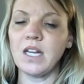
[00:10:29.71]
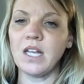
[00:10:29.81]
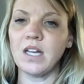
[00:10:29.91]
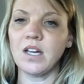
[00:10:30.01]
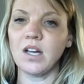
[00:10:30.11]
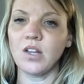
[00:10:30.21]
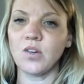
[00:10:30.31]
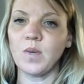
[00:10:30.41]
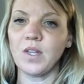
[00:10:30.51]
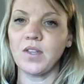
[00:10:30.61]
a color
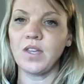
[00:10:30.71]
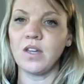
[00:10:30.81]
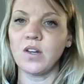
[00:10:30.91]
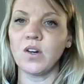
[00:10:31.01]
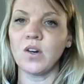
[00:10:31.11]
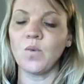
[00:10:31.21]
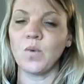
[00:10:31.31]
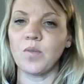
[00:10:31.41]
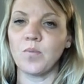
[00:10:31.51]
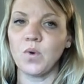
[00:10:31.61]
wheel here
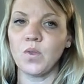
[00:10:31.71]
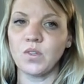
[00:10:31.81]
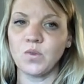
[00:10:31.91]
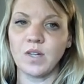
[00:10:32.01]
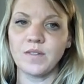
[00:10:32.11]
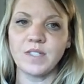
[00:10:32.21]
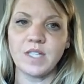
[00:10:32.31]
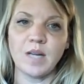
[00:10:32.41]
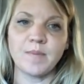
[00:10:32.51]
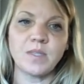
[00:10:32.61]
with more than 12
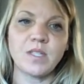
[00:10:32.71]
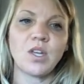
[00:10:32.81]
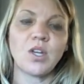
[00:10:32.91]
steps.